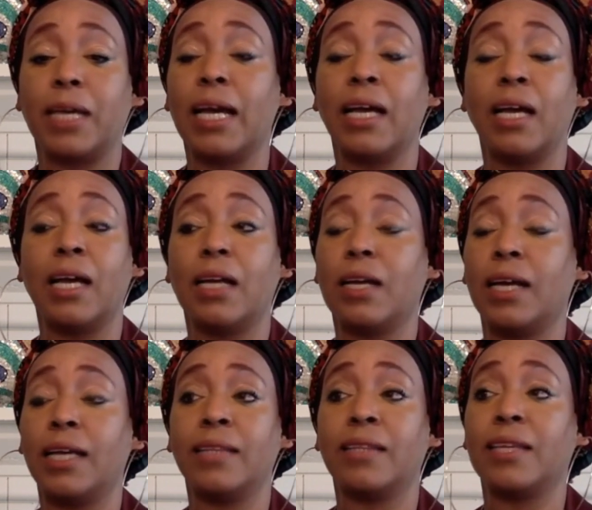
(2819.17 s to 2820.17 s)
I
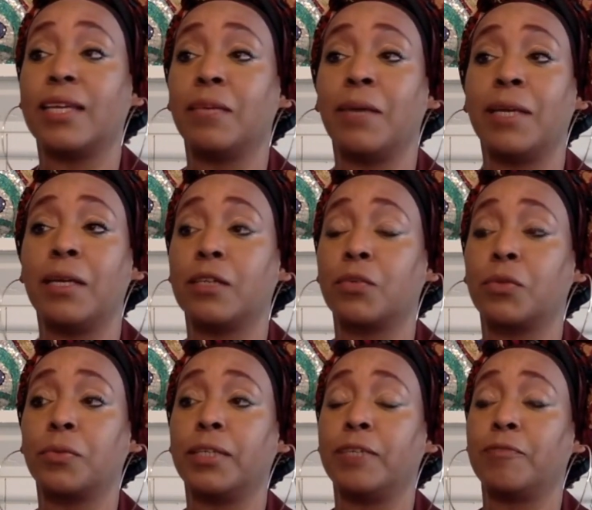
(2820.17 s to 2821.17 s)
didn't think anybody else would
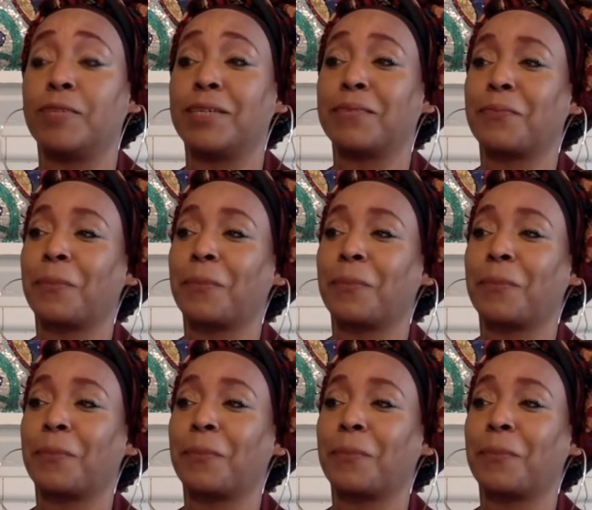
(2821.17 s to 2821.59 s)
believe me.